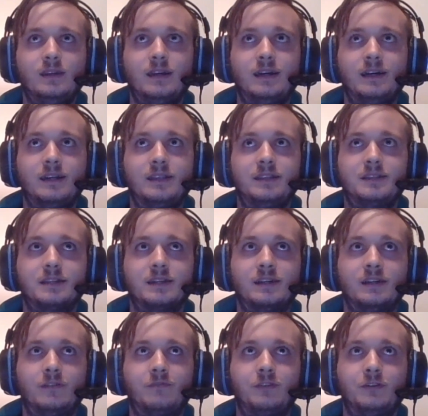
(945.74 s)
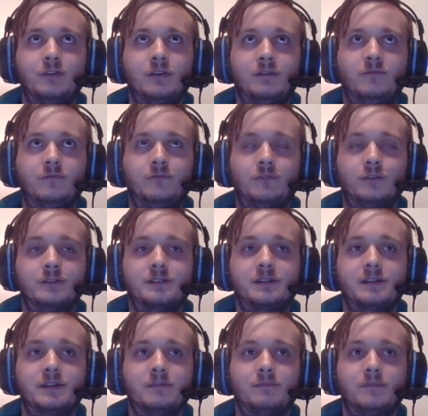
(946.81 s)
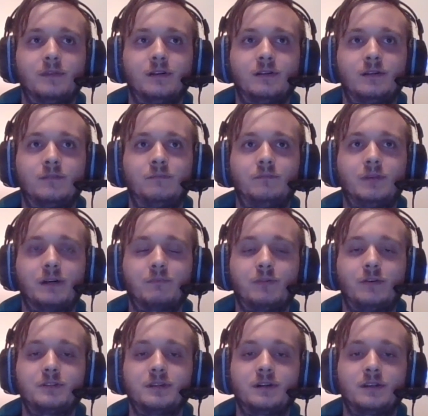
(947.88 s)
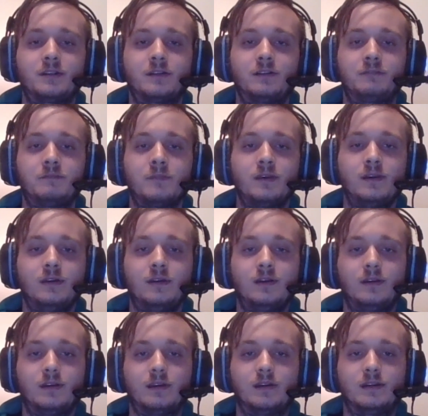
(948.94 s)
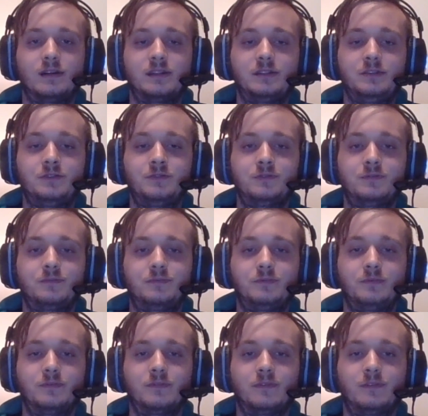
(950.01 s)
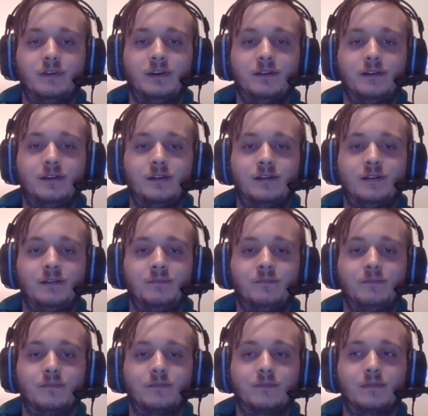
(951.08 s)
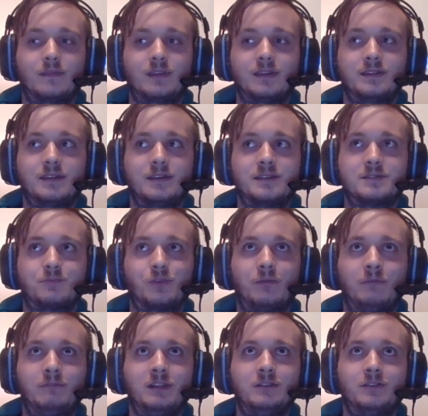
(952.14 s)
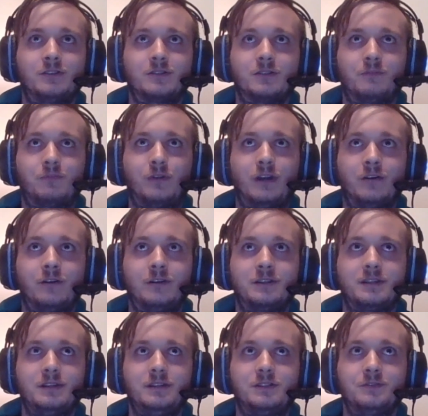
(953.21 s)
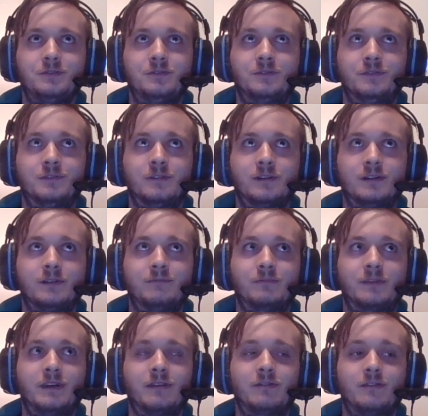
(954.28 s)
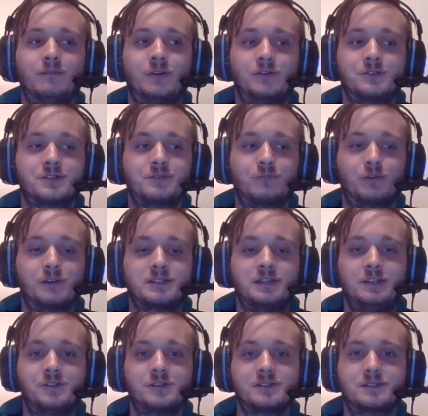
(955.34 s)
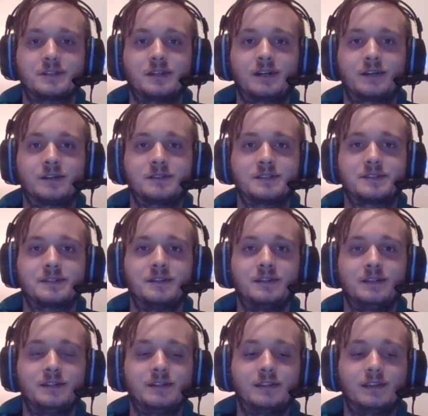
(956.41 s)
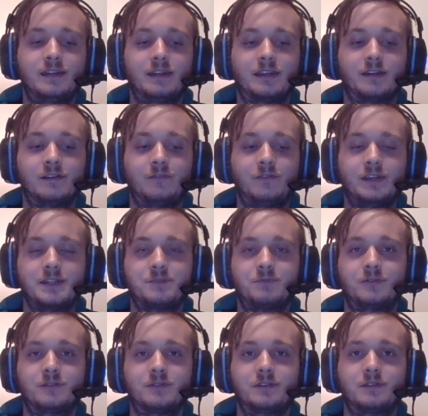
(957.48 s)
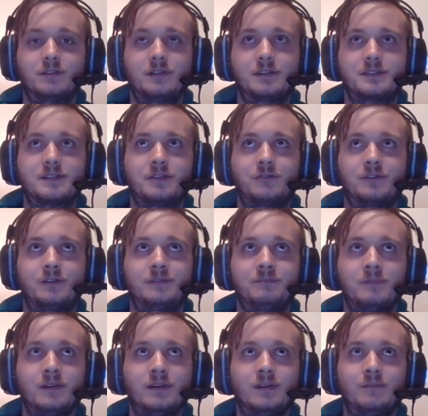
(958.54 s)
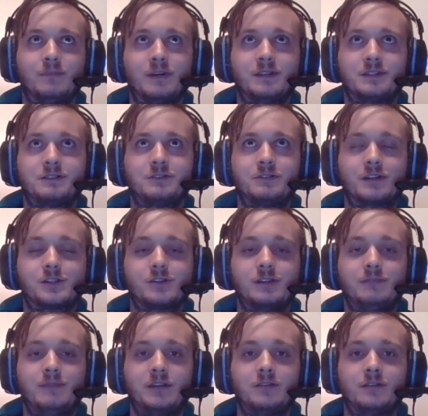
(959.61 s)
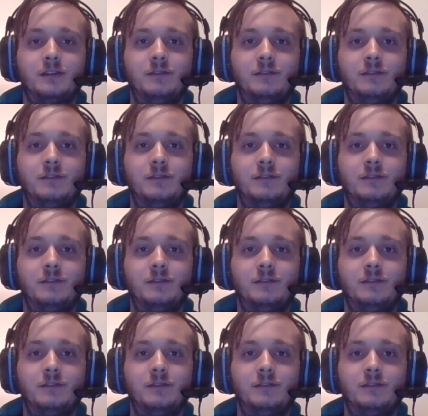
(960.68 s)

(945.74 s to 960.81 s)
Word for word: And uh, if you're full time um, bug bounty hunter, you um, it, it's probably not your priority to um, get the most prestigious targets like uh, Facebook, etc., but to actually make your